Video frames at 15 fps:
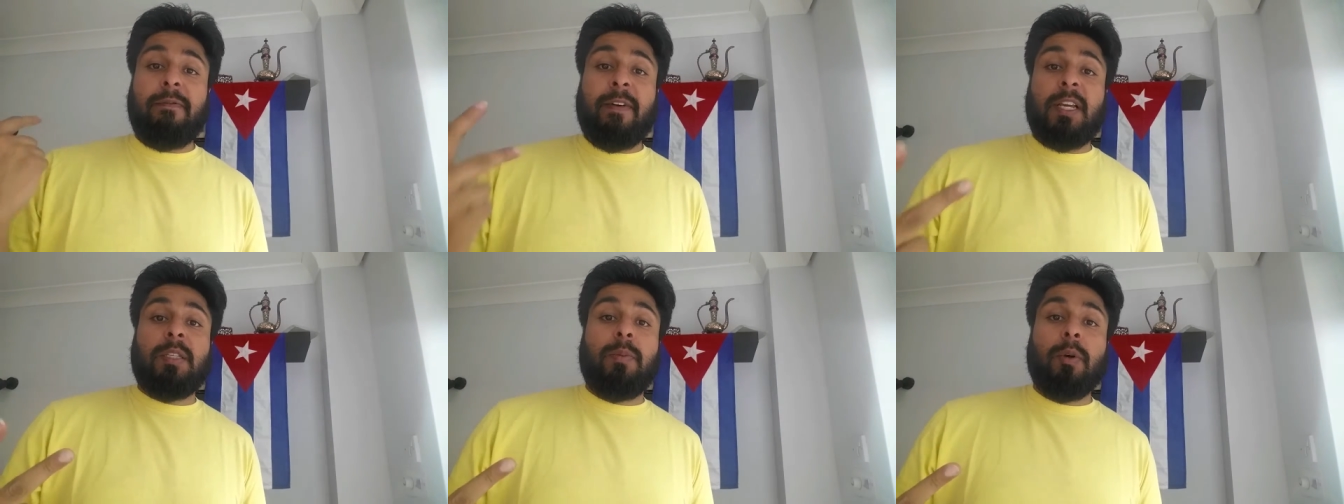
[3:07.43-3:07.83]

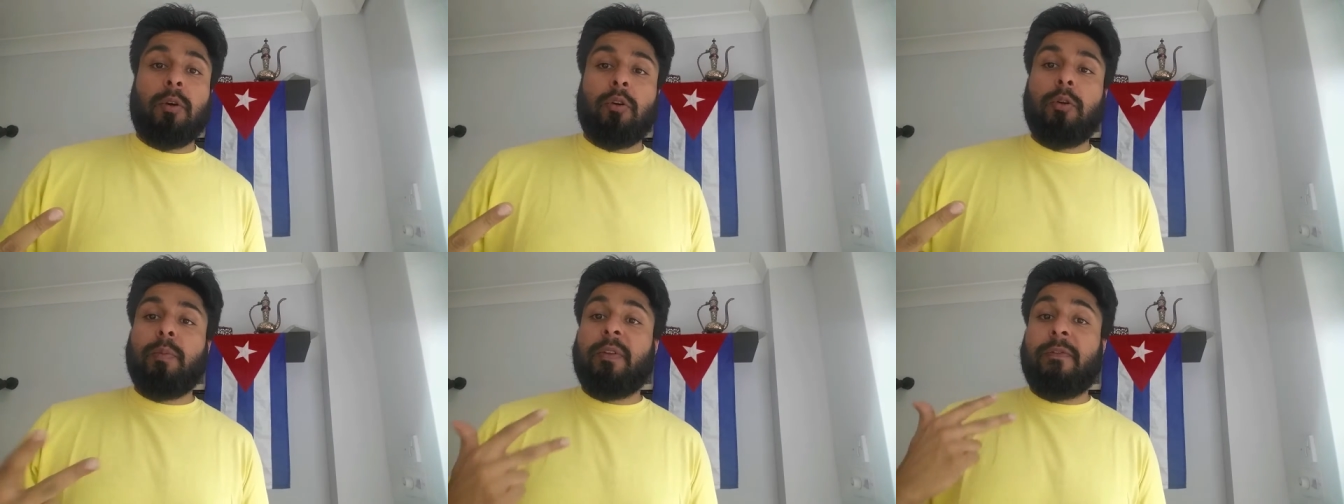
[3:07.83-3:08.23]
Facebook
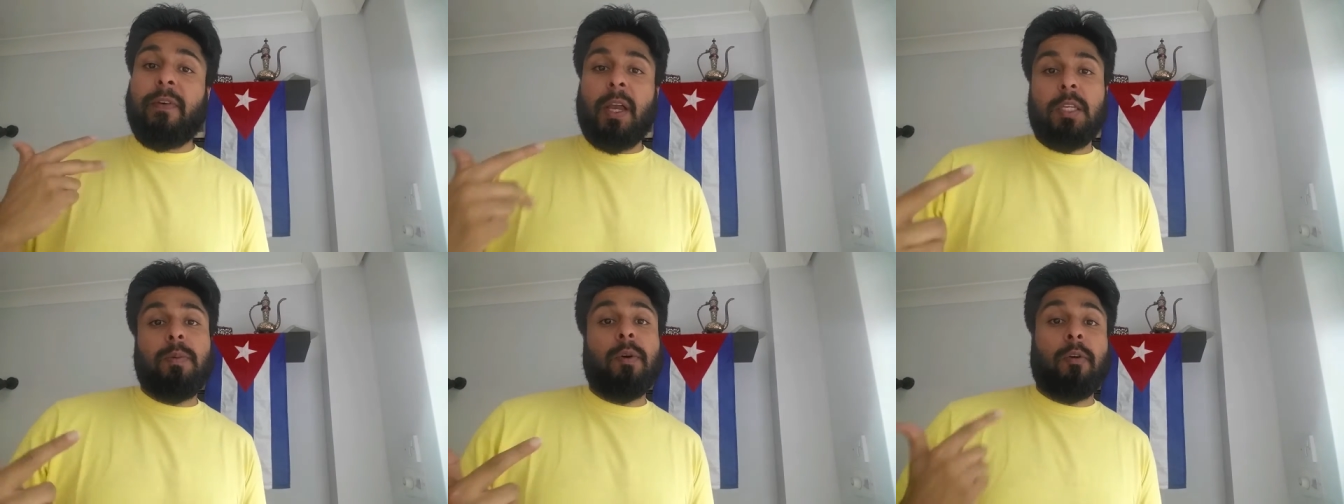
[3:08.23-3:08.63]
group the
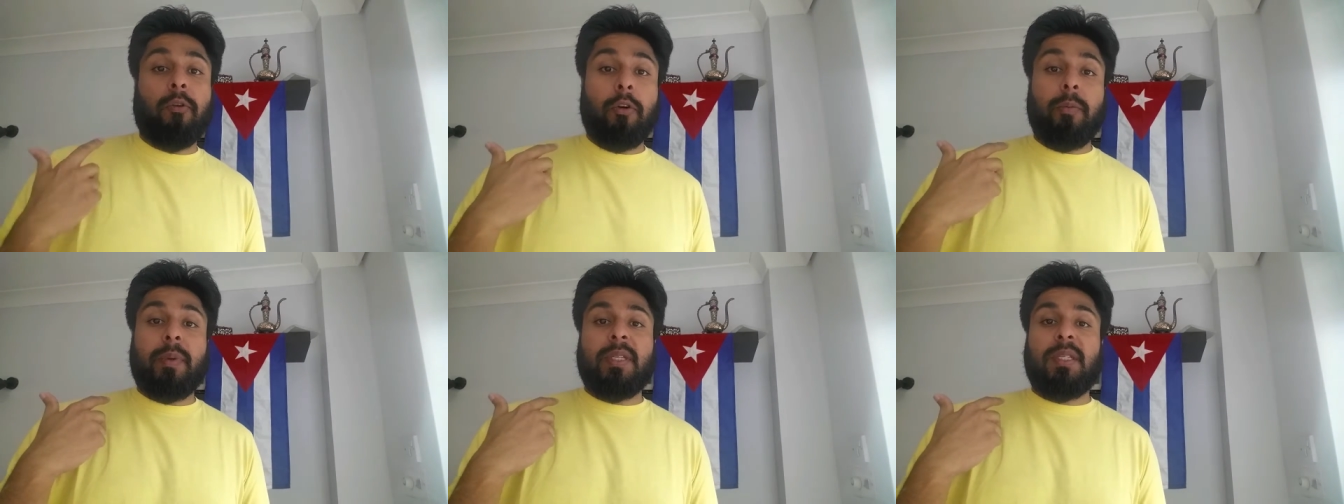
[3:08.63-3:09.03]
Facebook
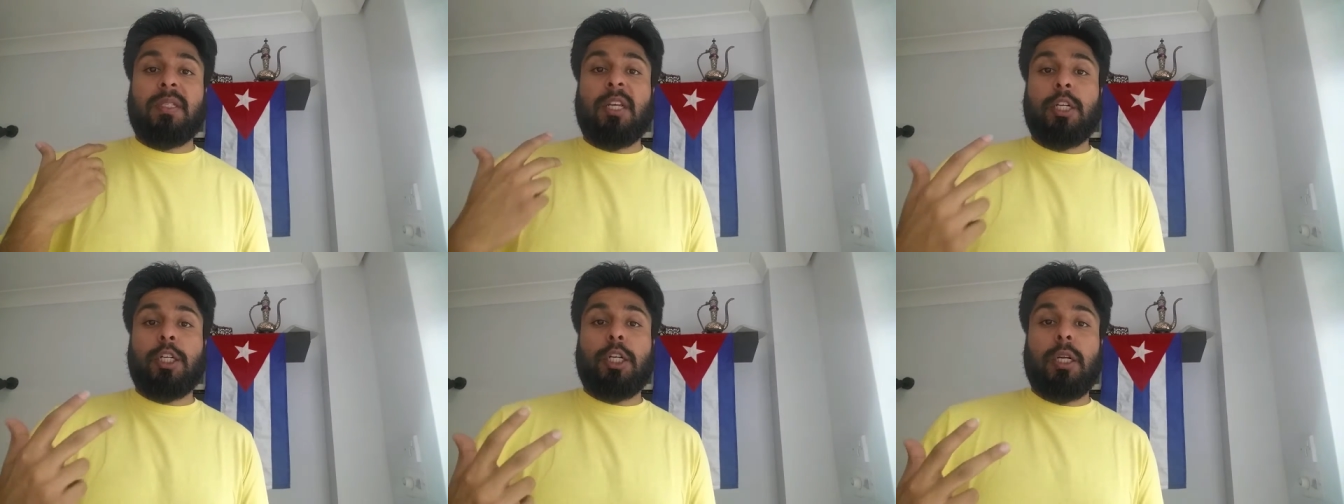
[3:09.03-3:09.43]
group is
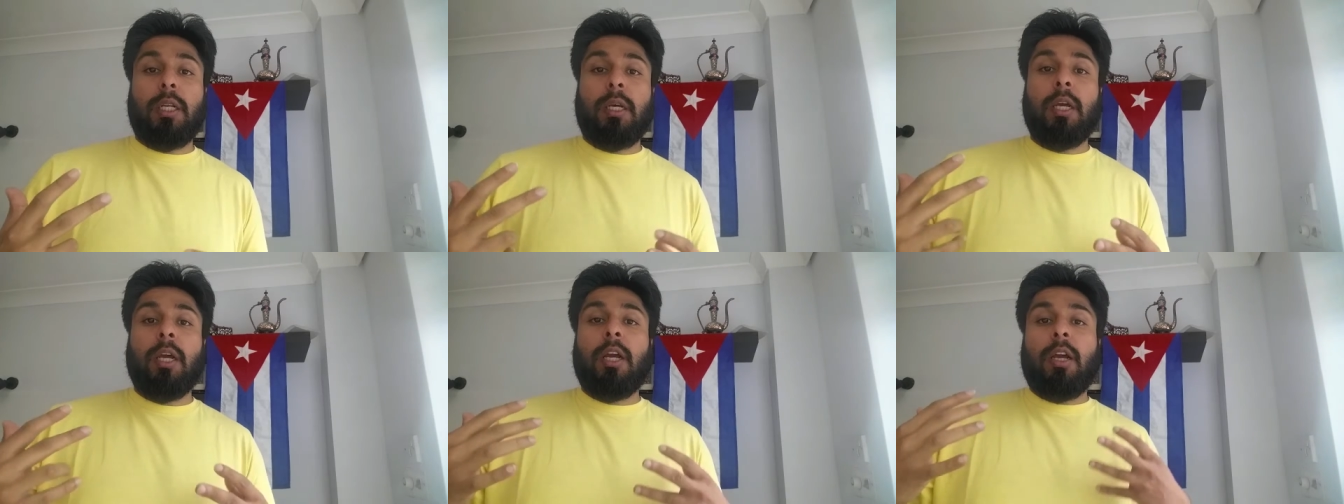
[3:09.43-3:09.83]
essentially